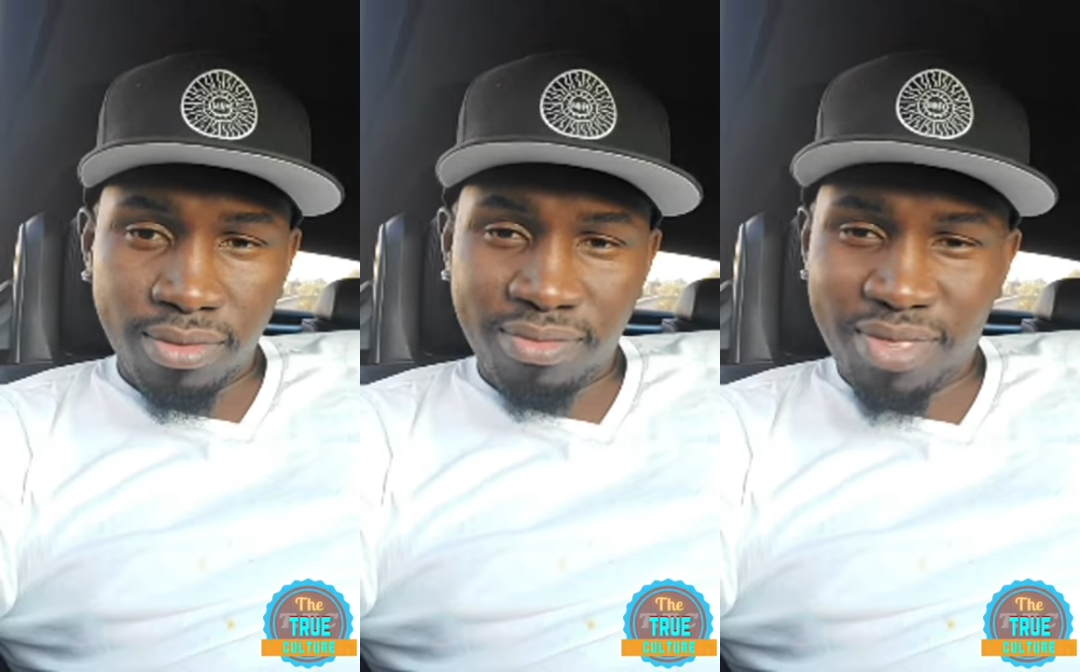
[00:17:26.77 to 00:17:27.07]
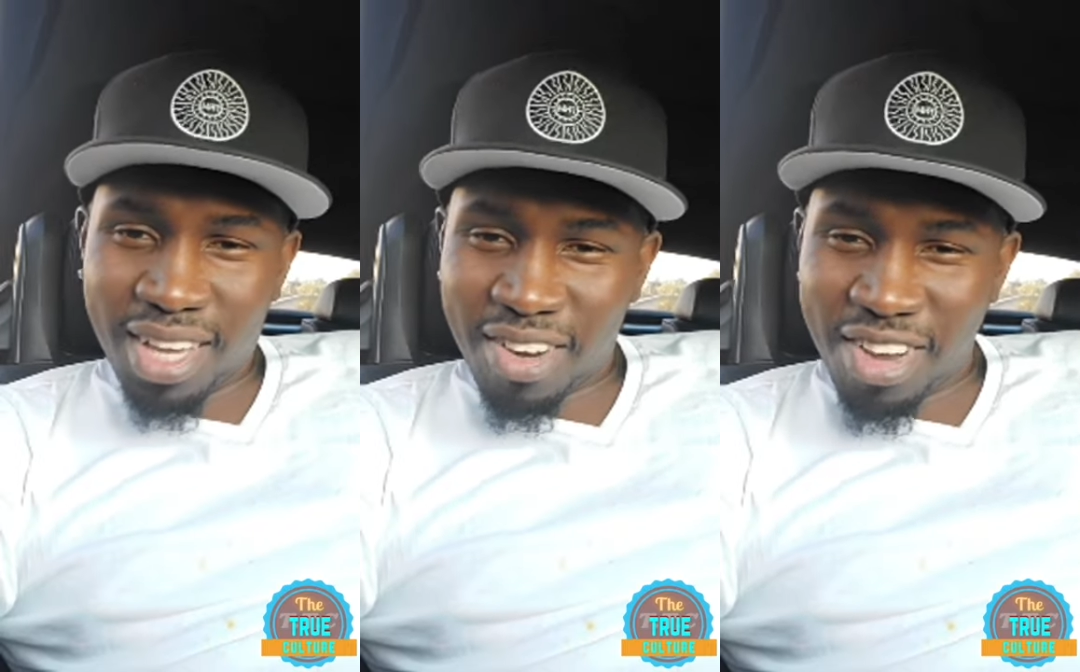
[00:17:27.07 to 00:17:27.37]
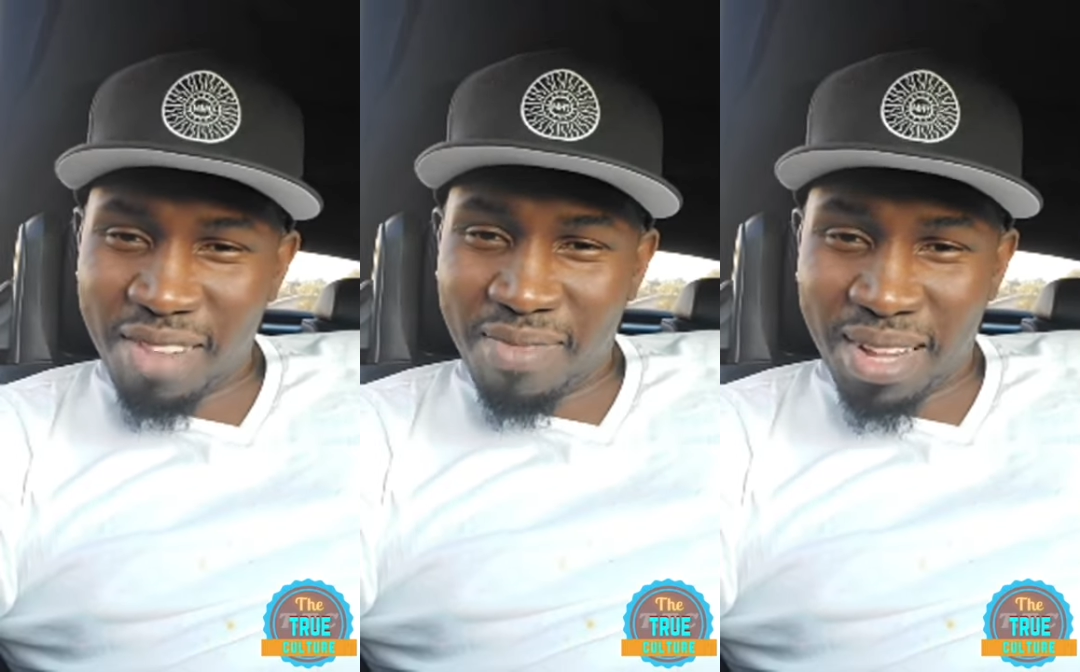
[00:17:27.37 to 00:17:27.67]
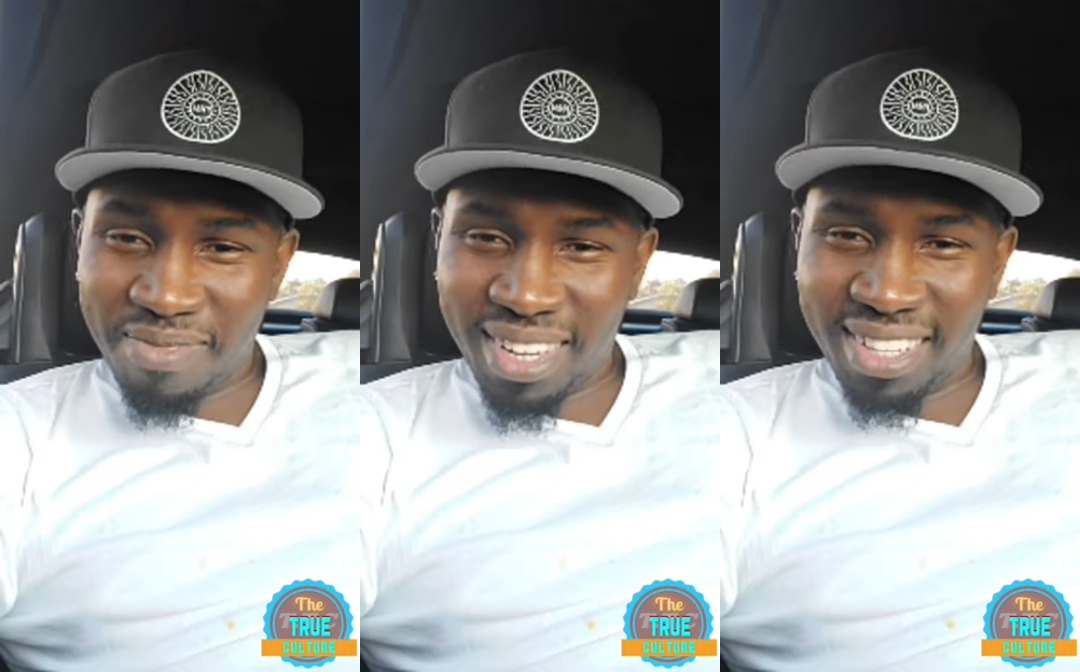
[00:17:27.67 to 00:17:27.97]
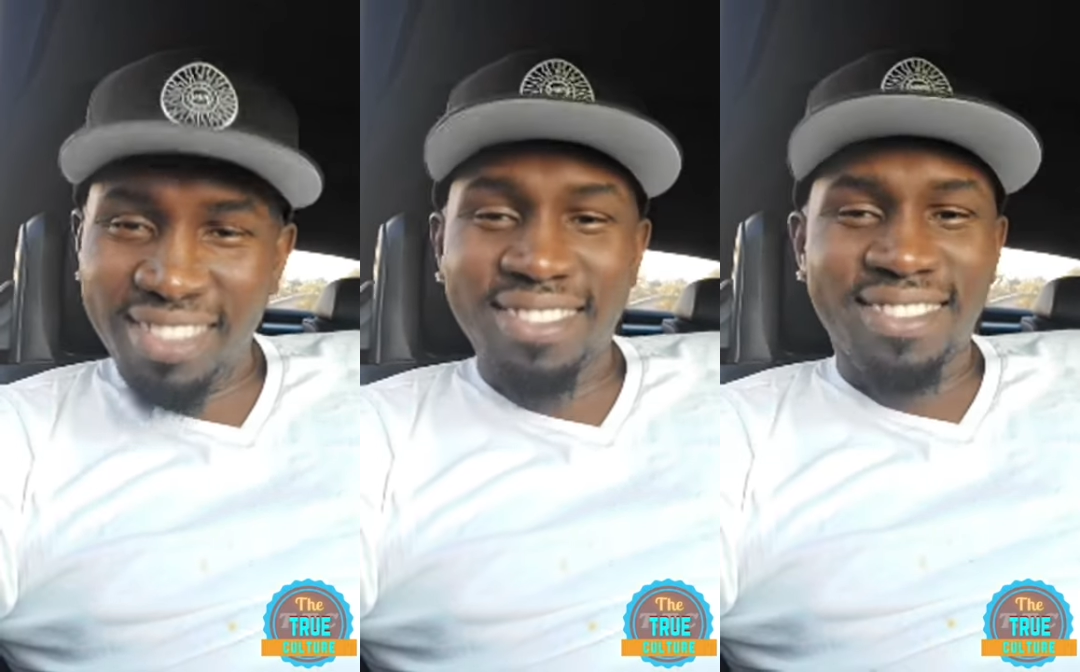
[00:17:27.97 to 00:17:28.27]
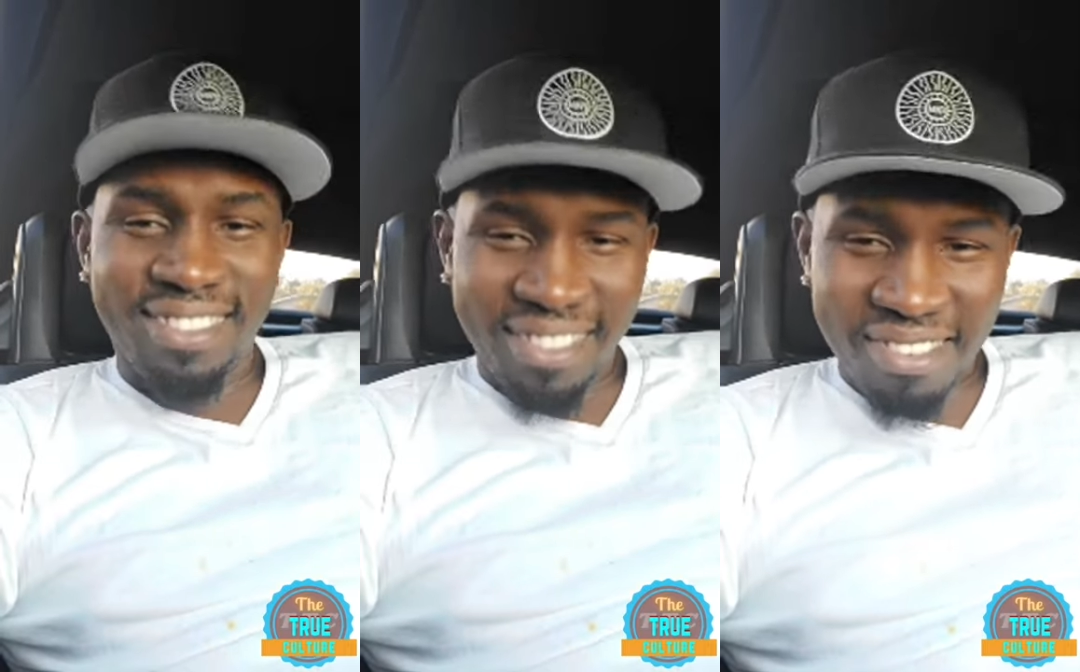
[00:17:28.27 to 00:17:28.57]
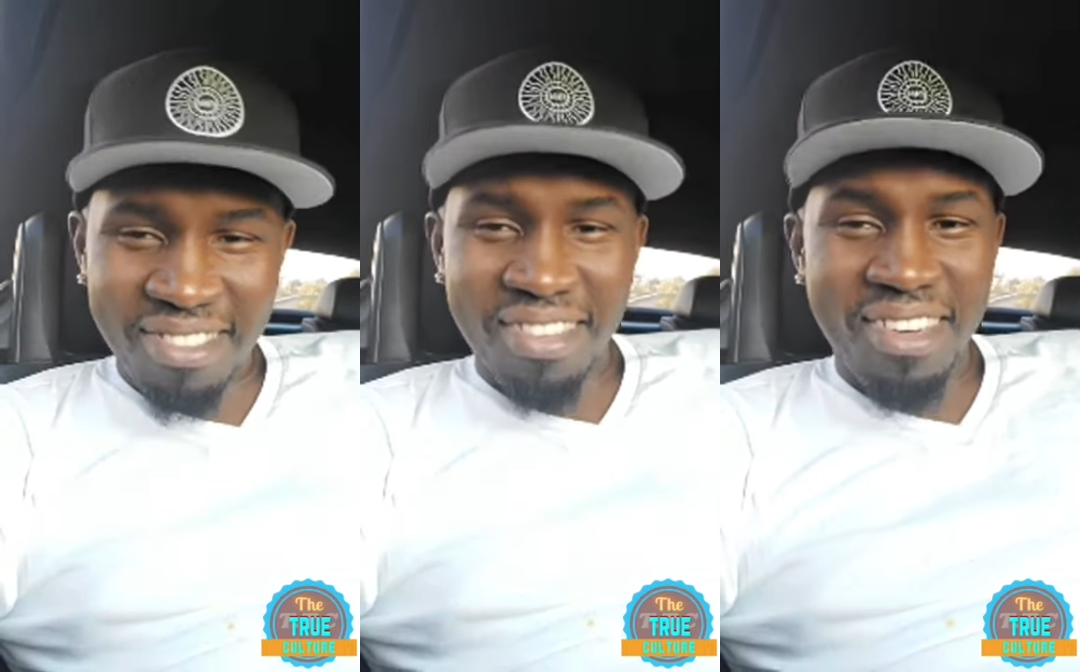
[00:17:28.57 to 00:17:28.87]
Are you a madman?
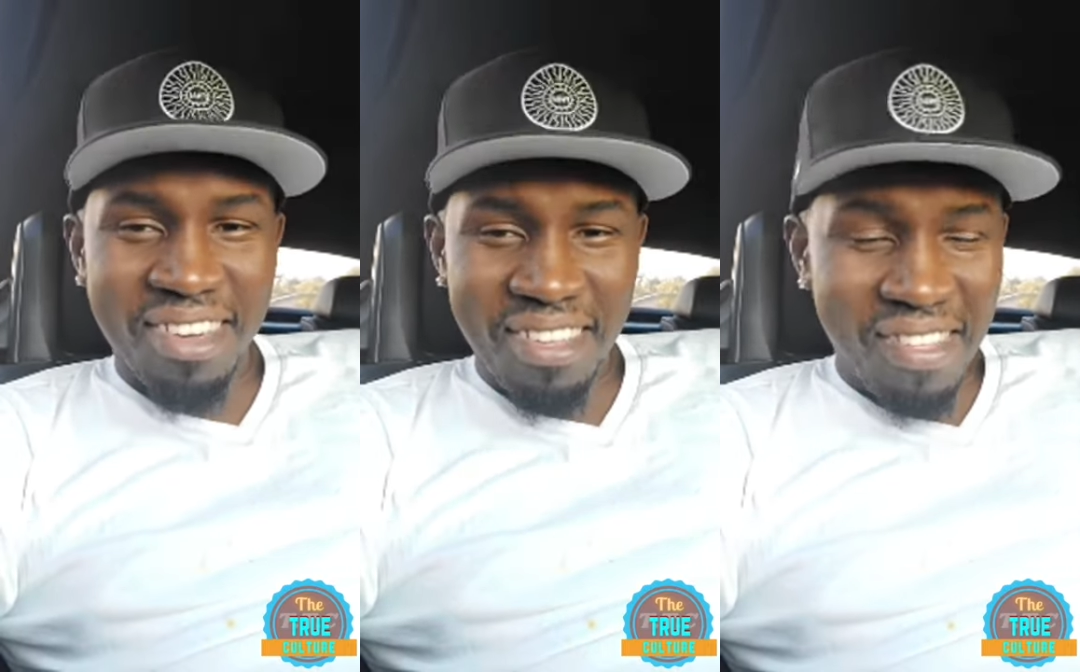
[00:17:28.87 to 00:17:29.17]
Okay.